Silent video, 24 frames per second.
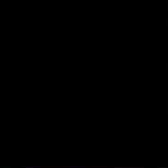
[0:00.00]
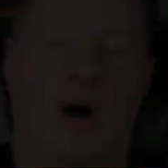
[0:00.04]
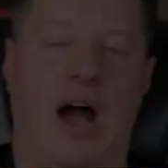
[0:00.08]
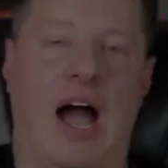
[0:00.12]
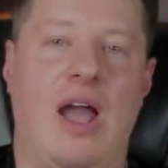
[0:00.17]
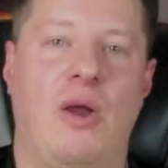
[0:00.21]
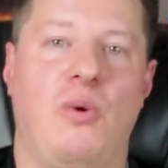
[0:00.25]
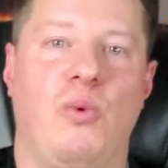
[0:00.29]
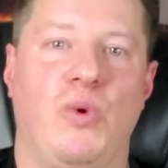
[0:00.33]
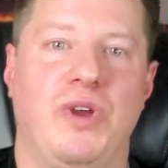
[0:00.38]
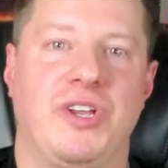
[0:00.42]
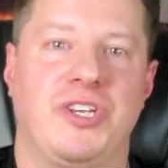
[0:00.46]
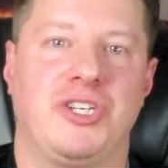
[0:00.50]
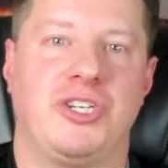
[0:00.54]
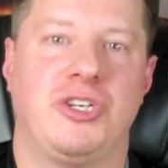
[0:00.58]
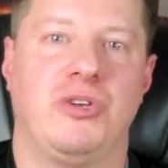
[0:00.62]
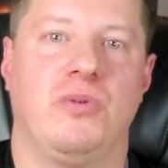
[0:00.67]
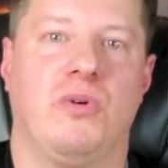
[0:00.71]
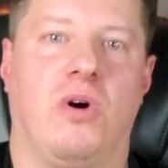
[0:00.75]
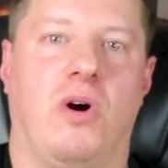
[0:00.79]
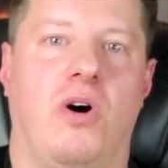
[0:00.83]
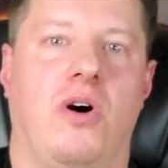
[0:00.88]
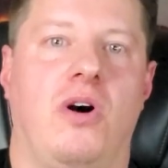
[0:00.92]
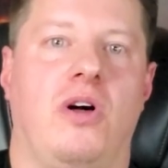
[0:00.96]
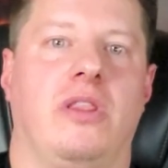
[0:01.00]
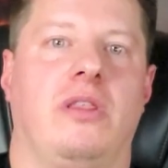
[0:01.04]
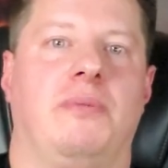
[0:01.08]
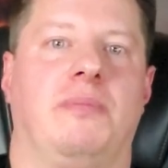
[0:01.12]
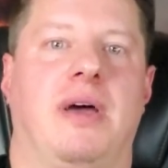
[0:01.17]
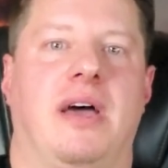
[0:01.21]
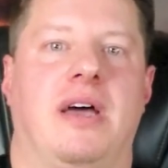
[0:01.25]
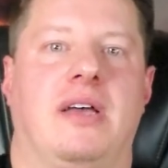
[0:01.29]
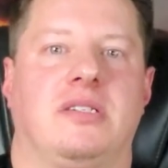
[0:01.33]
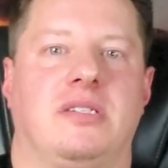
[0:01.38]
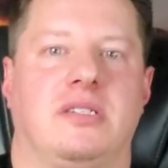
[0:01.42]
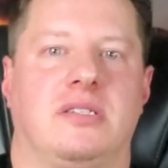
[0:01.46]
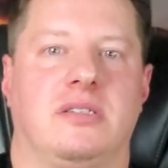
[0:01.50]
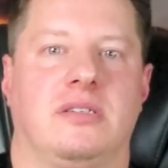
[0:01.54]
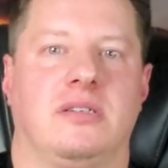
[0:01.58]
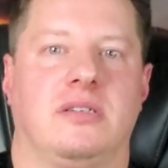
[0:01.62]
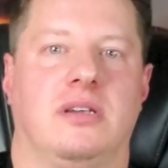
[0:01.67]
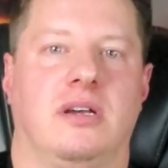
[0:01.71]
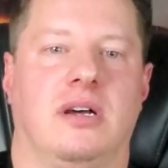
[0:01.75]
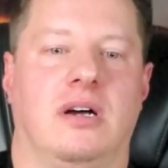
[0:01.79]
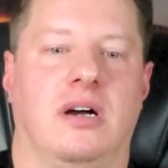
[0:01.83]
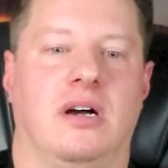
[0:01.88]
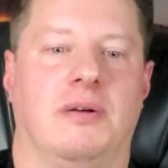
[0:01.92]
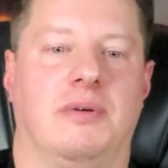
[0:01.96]
I wish you all the best
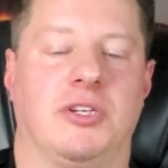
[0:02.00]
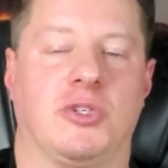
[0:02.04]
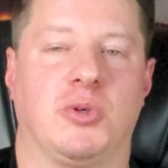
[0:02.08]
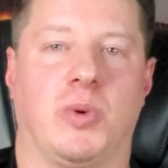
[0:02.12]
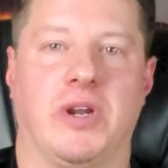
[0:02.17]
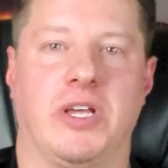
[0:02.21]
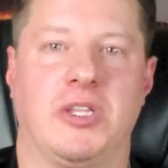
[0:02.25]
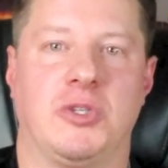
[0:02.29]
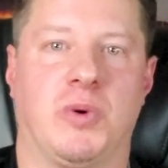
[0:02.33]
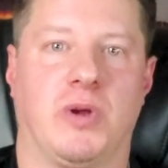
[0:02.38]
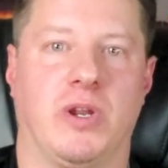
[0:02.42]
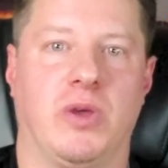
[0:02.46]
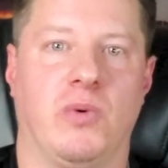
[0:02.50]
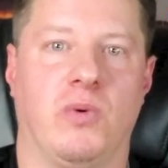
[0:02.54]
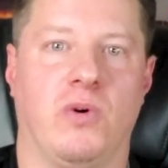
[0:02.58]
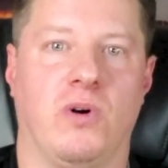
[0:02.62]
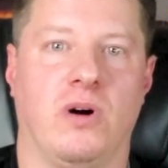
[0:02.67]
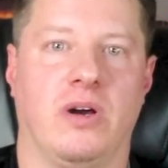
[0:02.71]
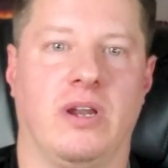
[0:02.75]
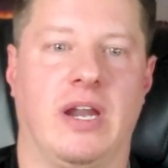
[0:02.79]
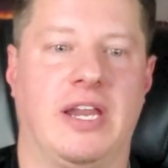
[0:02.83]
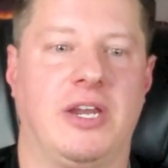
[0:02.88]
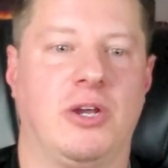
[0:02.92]
um, in 2021.